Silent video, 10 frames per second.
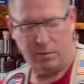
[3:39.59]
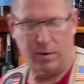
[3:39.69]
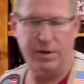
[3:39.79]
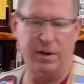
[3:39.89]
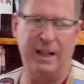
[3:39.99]

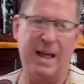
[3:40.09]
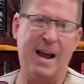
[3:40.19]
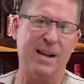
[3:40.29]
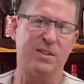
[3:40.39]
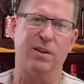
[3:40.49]
run your
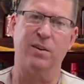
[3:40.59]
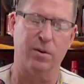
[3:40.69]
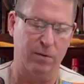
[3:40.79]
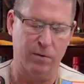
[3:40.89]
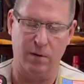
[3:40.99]
glass
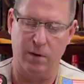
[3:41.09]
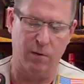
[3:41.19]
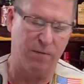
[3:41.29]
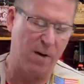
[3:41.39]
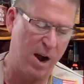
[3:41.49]
under a
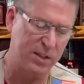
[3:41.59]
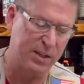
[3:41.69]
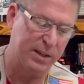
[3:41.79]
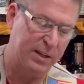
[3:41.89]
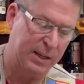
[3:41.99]

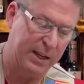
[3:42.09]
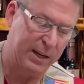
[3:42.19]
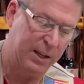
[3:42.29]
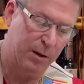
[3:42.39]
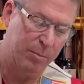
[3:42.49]
faucet and get
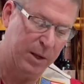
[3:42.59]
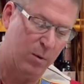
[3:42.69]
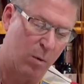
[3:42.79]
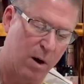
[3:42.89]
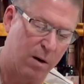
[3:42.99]
a little bit
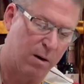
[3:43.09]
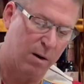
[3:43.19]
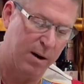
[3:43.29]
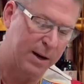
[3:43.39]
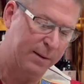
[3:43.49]
of water
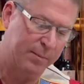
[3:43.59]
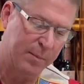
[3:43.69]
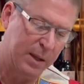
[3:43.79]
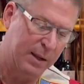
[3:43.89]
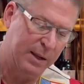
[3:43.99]
on it.
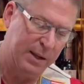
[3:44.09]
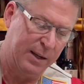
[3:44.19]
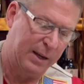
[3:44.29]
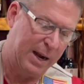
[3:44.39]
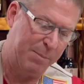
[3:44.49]

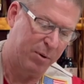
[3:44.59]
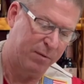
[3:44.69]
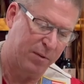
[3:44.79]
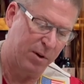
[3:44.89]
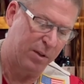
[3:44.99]
I
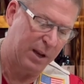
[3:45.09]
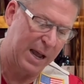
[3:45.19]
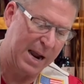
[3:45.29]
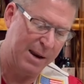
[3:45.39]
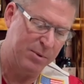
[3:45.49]
prefer the
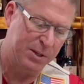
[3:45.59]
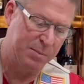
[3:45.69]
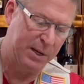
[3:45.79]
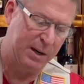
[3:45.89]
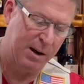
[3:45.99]
lime
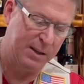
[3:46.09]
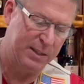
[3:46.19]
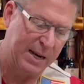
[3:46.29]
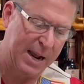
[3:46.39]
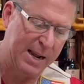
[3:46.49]
just because
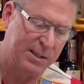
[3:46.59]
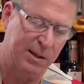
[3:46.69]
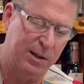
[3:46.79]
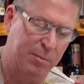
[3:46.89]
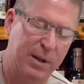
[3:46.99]
it adds a
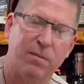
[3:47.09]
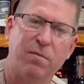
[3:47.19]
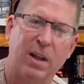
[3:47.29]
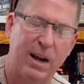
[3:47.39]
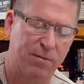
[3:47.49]
little bit of
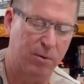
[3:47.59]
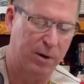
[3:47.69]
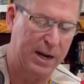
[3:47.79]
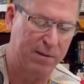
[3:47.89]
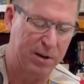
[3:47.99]
flavor
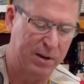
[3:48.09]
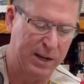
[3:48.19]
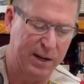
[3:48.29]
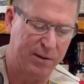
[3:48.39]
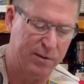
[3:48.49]
whenever you
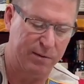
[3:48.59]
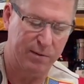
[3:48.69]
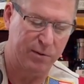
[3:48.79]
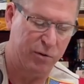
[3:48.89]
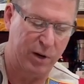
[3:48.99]
get a
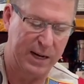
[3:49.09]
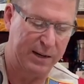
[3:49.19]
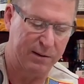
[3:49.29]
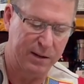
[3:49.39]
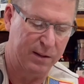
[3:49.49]
drink,
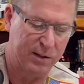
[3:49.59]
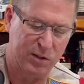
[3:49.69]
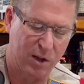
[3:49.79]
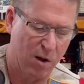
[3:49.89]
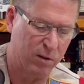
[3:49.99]
the
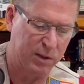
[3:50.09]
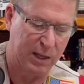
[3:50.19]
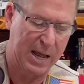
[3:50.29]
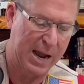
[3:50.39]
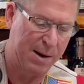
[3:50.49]
salt,
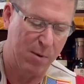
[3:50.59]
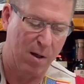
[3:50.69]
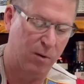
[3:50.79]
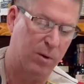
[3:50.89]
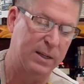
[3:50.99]
the lime
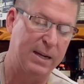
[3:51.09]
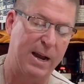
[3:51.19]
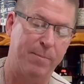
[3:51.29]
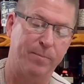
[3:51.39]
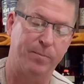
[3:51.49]
all at one
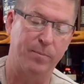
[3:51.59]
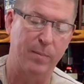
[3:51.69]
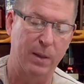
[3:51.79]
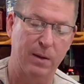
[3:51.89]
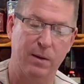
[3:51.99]
time.
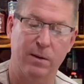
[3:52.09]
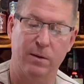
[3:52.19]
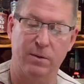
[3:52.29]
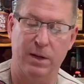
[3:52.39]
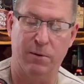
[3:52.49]

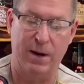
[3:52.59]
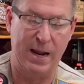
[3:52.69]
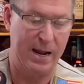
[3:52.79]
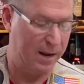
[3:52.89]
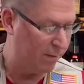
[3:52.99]
There we
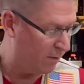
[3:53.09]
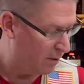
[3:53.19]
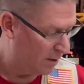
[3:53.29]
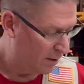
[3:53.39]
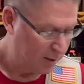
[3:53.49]
have.
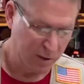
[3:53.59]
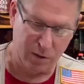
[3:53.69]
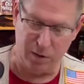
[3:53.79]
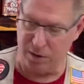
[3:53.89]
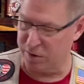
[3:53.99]

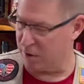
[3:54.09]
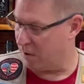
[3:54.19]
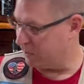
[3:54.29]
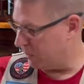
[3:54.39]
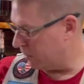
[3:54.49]
Good salted